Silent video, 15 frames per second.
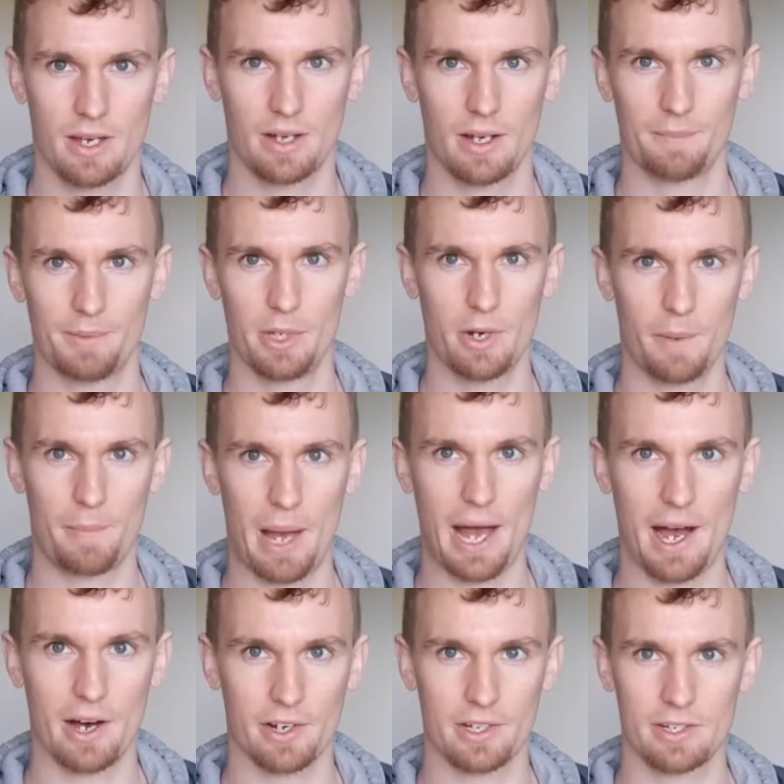
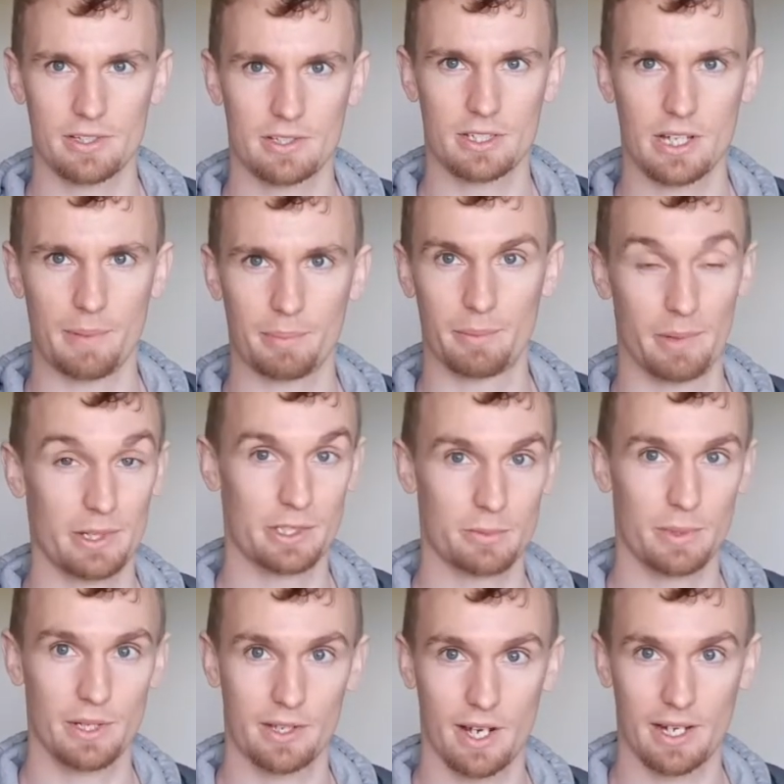powdered
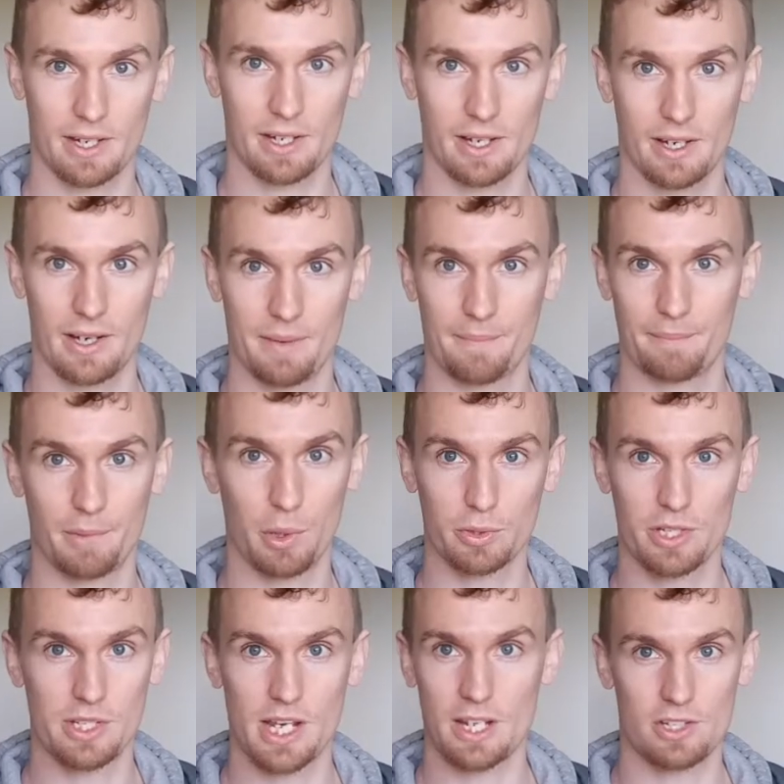supplements with like
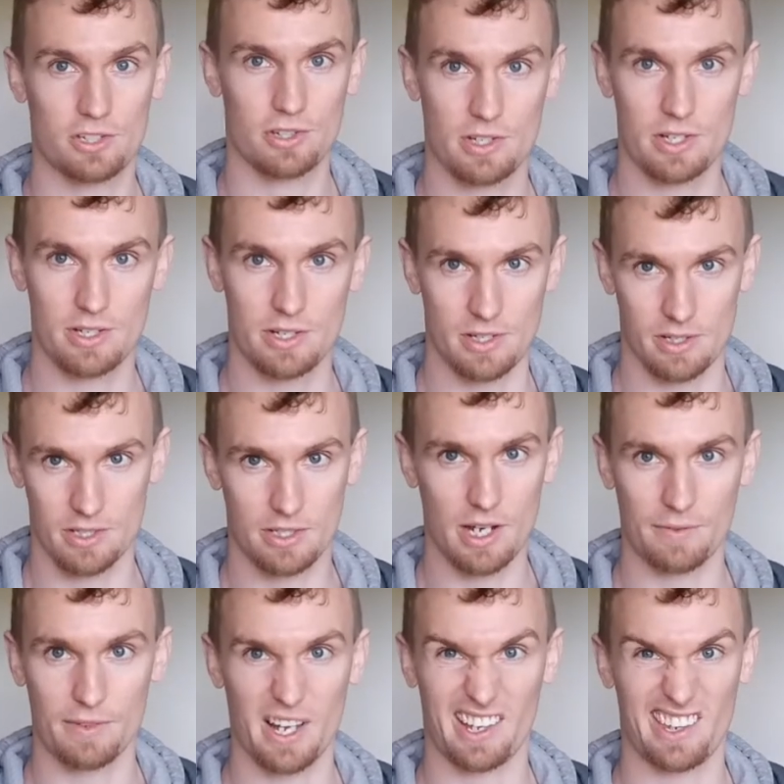maltodextrin and
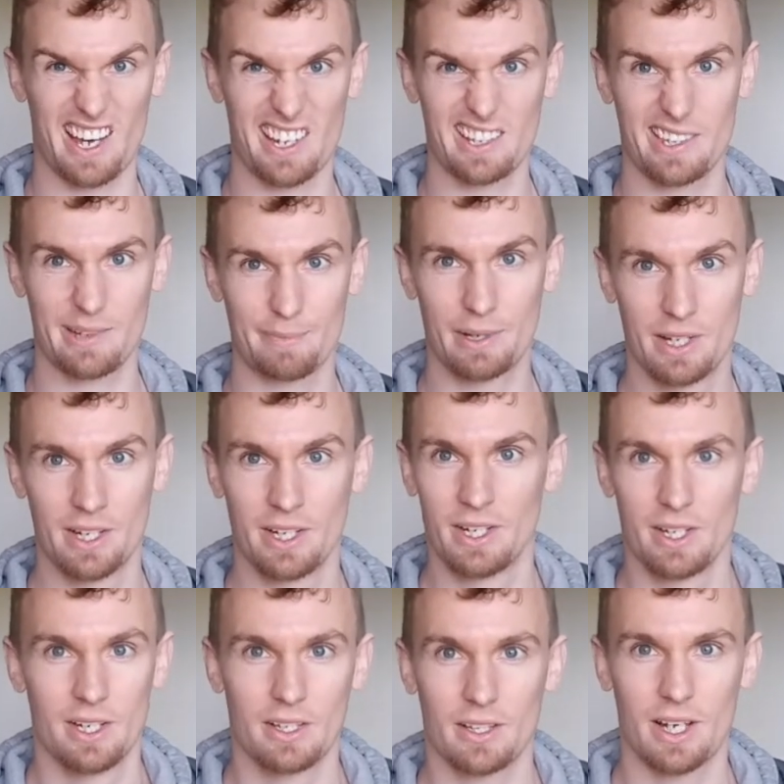stuff like that in them,
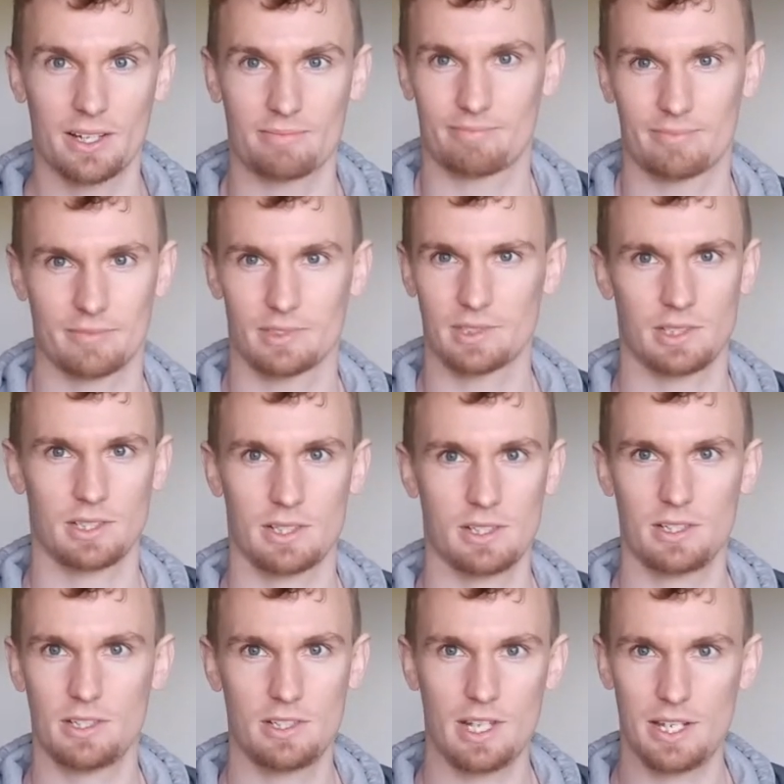like
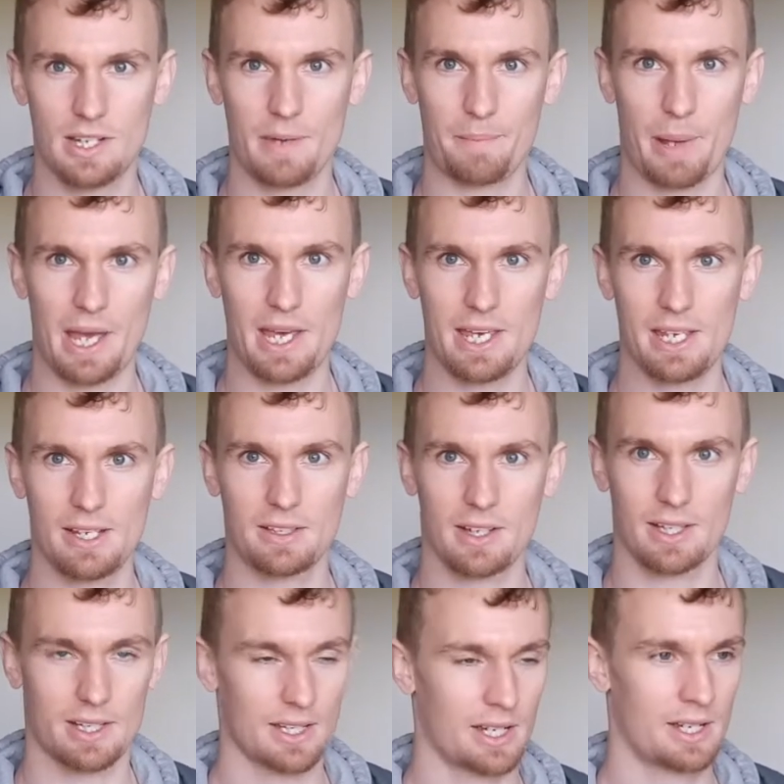you end up paying
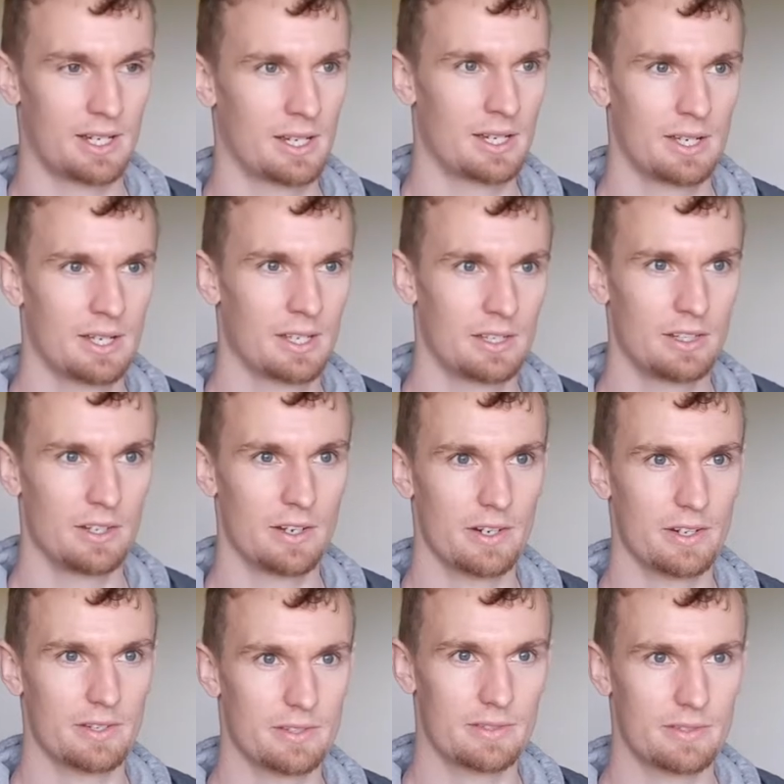like
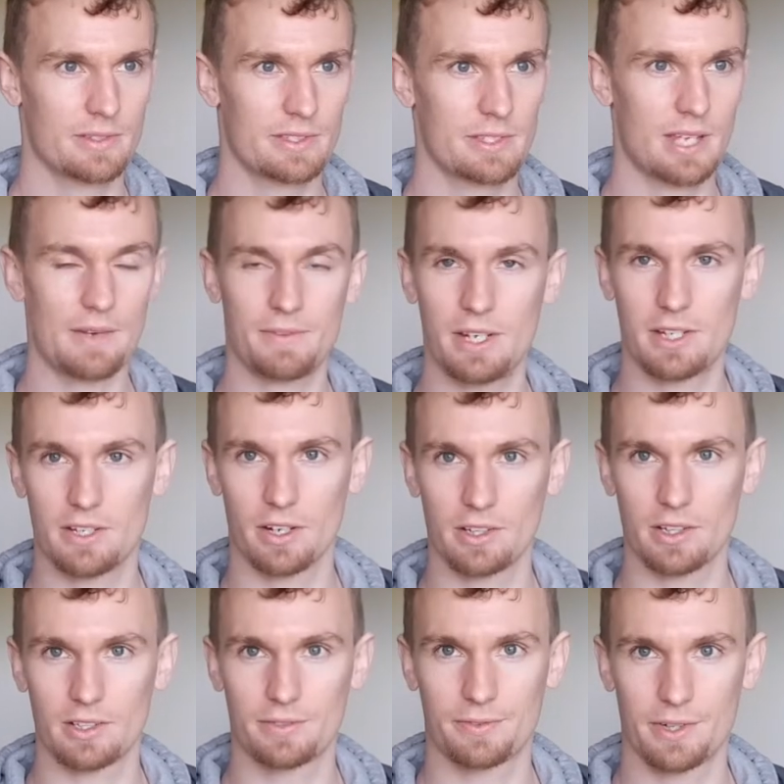
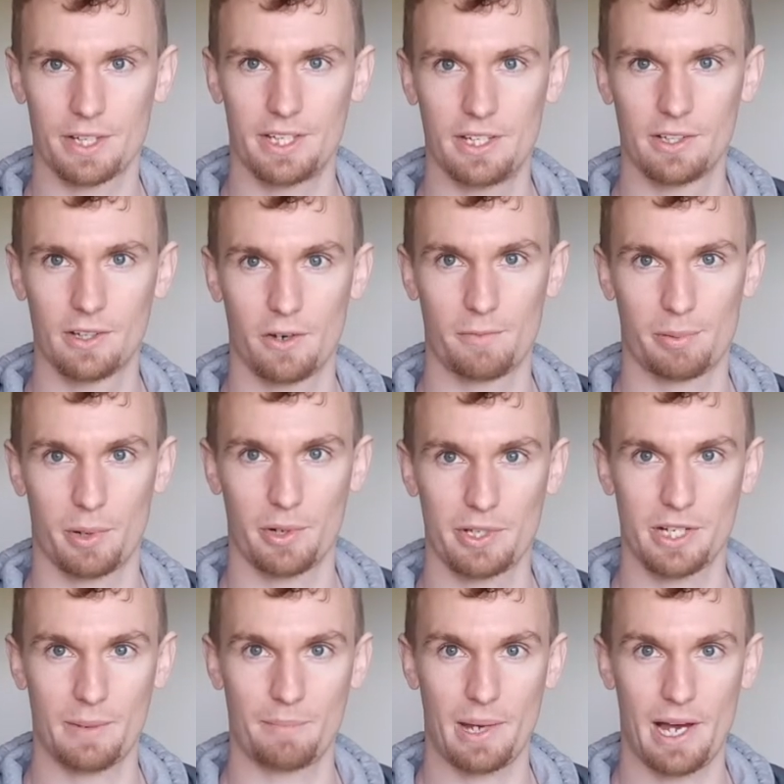$70 for a kilo of
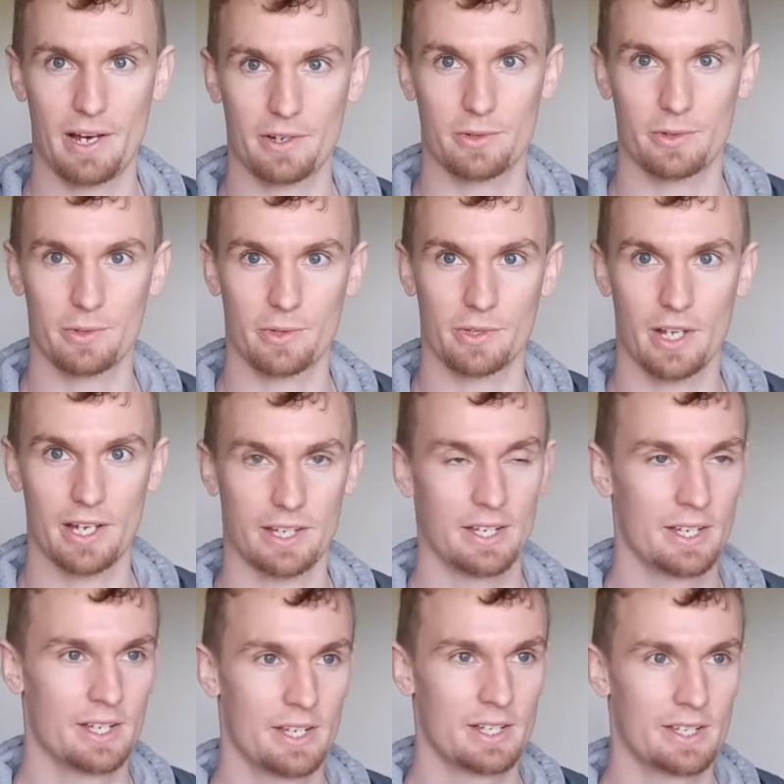protein powder, or
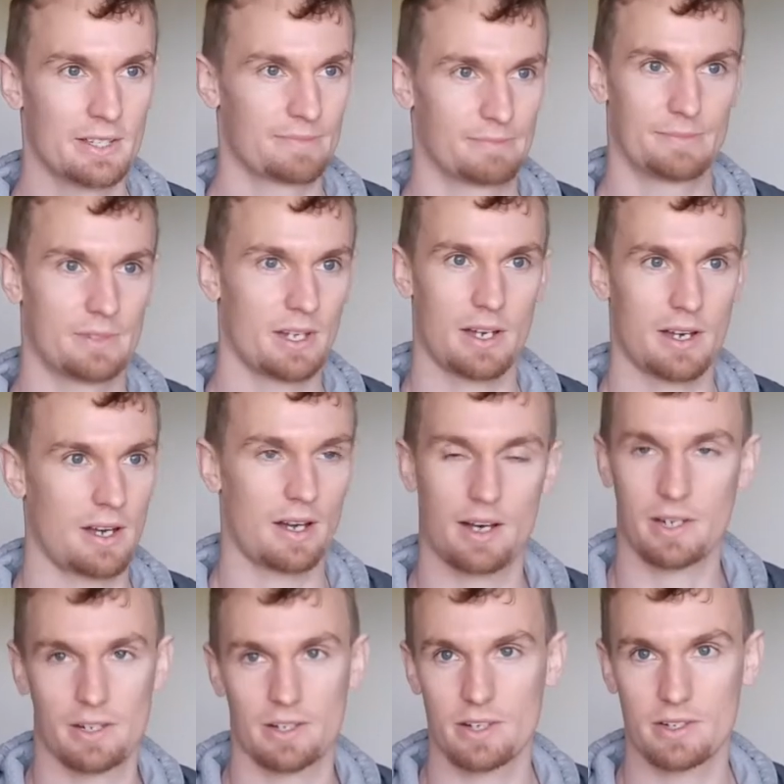like
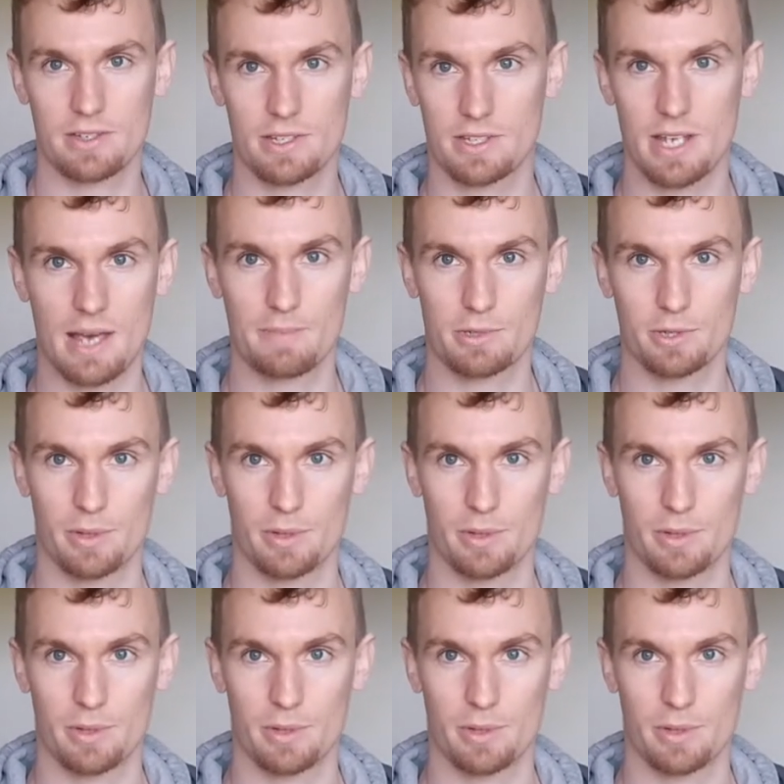I don't know, the same